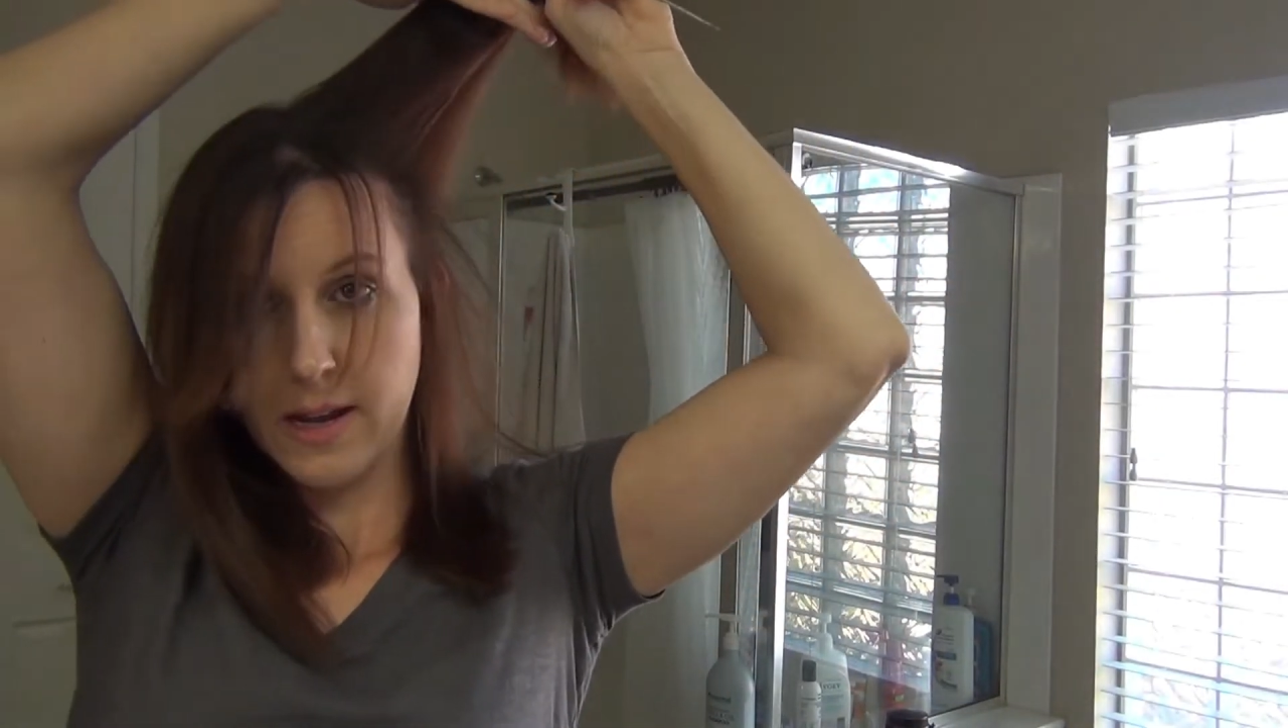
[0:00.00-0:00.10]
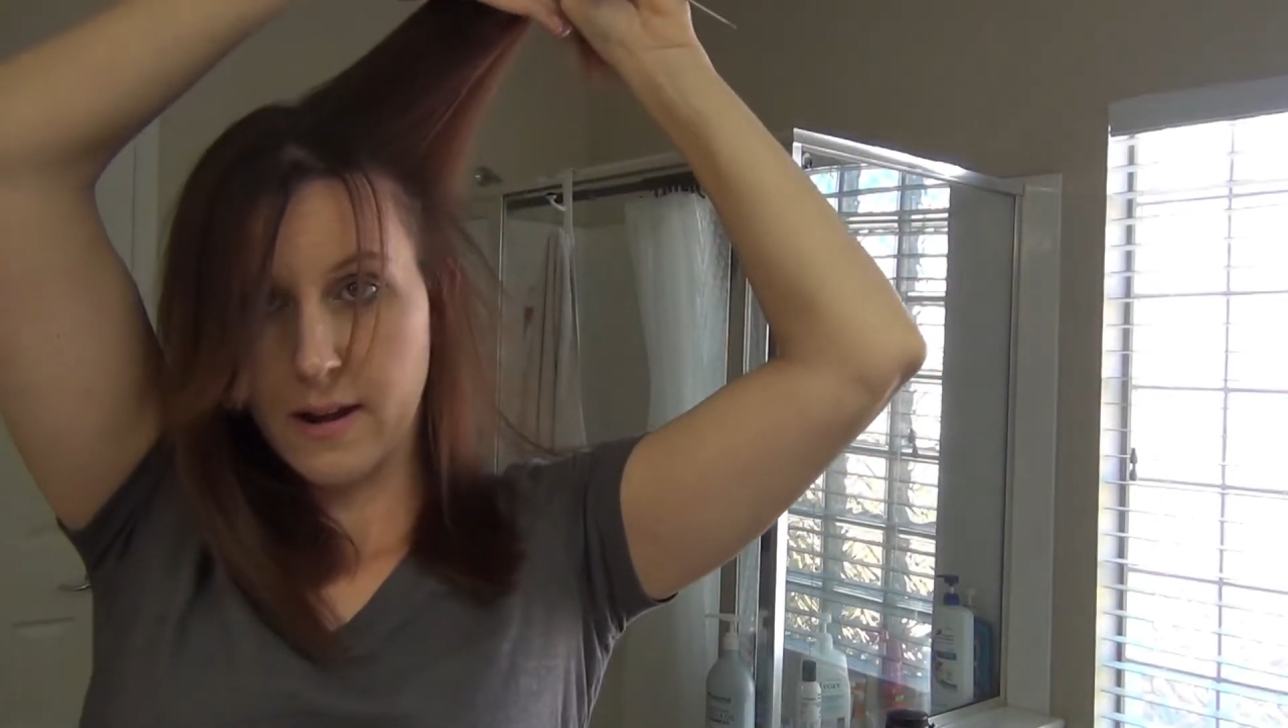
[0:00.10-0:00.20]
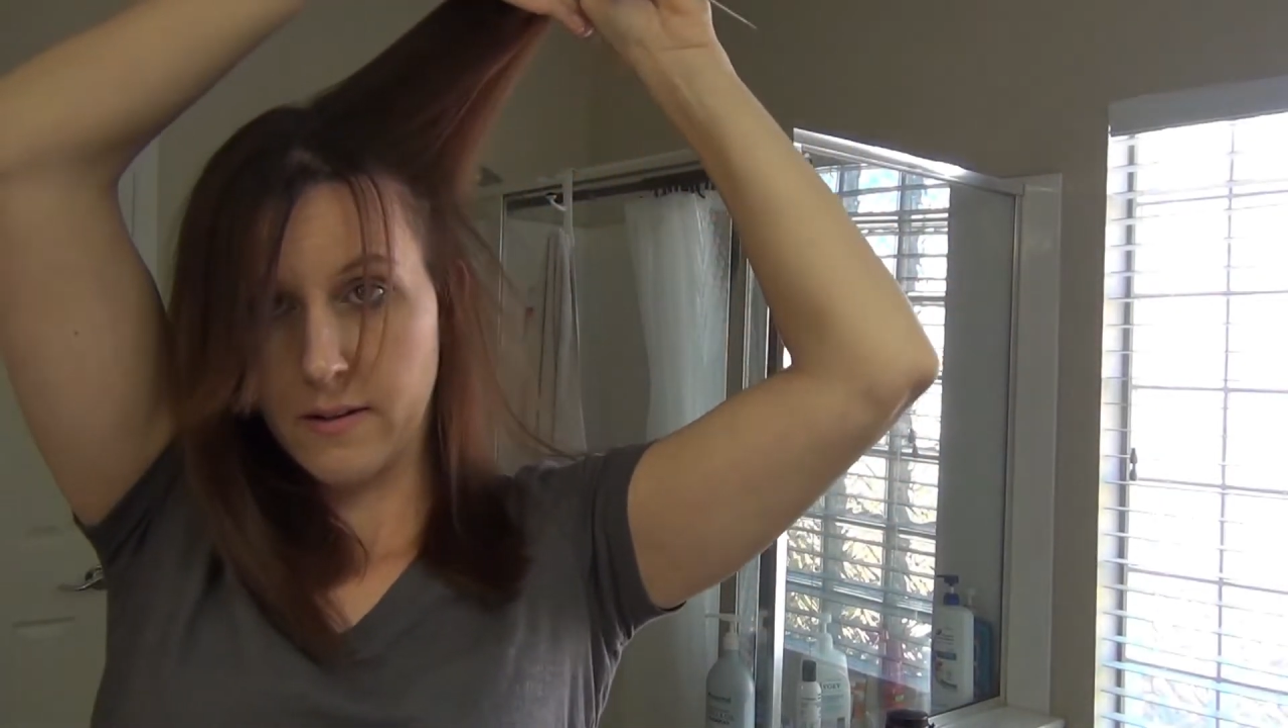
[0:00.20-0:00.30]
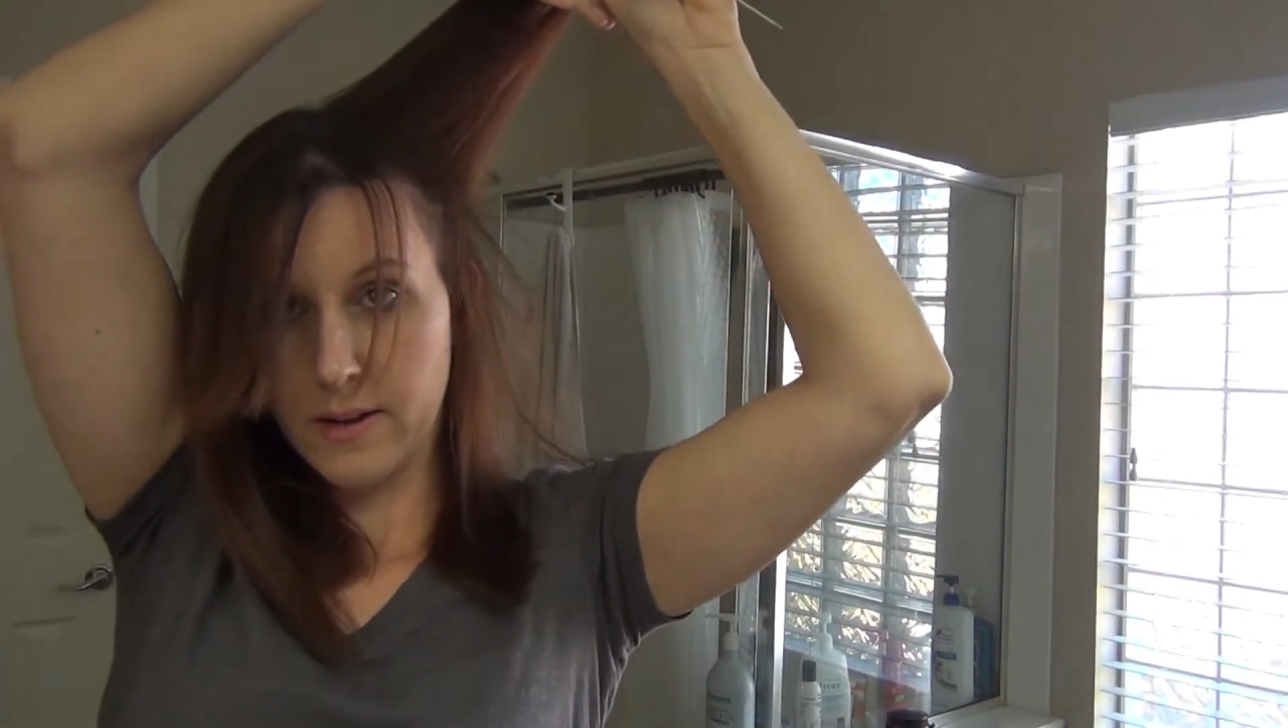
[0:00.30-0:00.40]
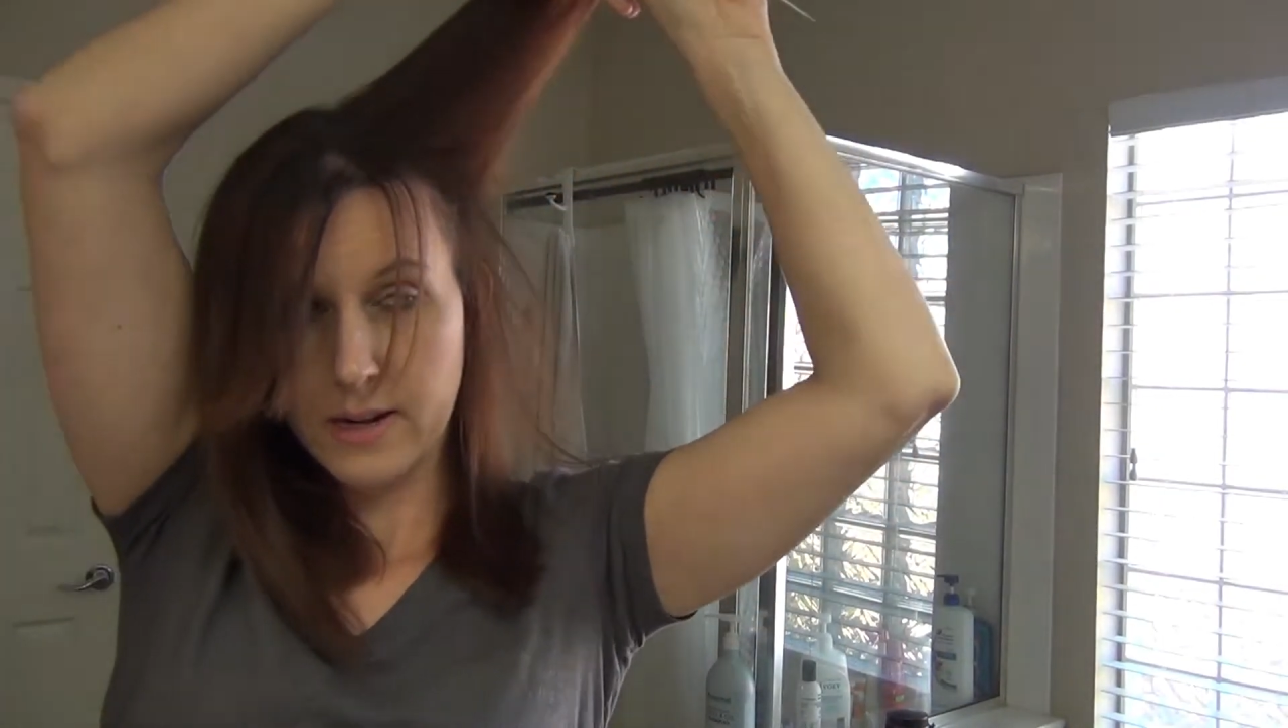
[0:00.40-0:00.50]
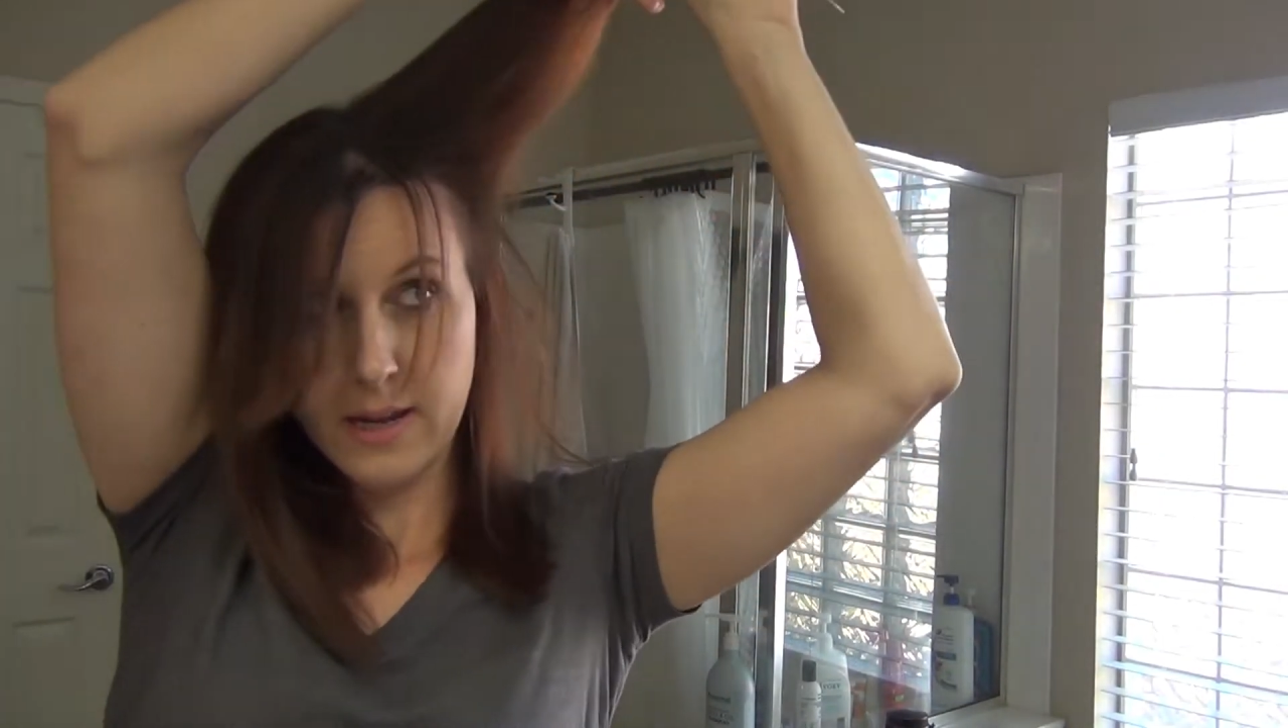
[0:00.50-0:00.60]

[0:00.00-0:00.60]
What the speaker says: it out at an